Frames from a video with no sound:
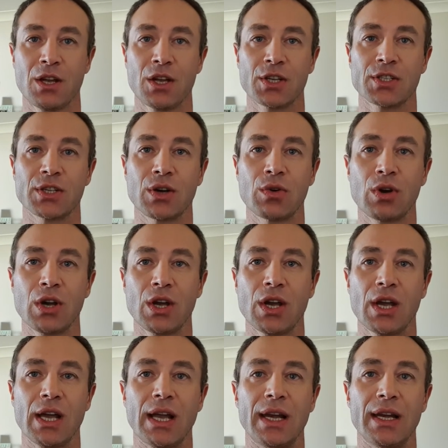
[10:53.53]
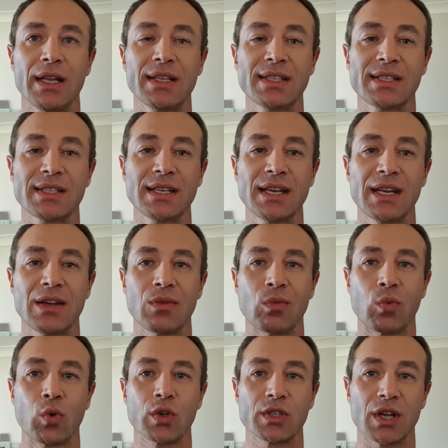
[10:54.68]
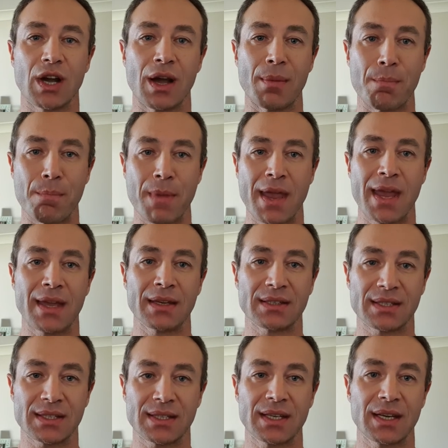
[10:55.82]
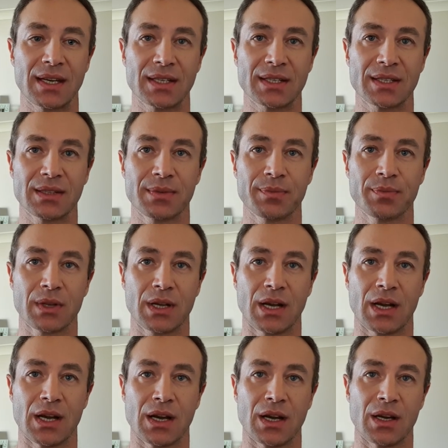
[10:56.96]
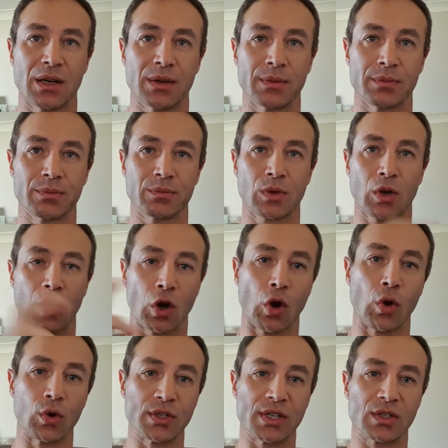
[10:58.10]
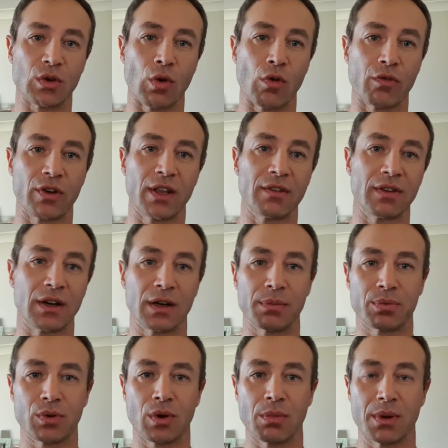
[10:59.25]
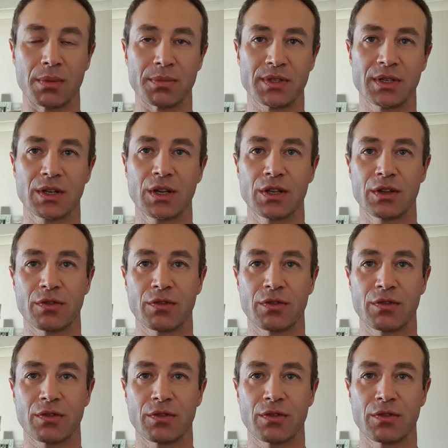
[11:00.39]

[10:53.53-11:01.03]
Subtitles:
So let's see what are main six causes of liver problems. The